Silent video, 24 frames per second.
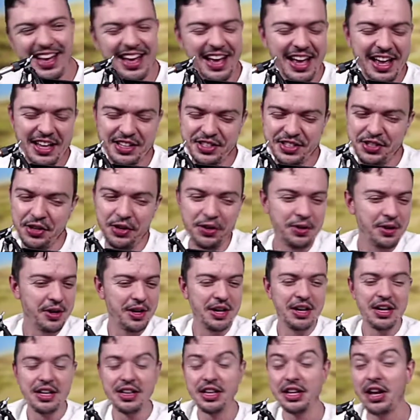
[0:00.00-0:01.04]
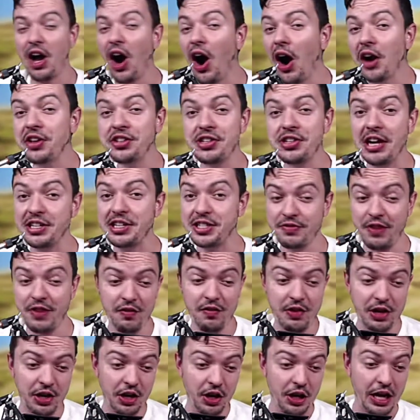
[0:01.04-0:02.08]
So the cards are actually very, very
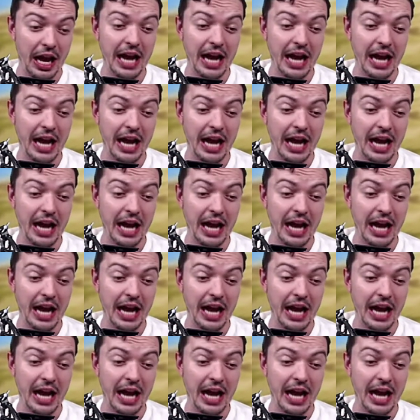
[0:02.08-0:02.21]
good, and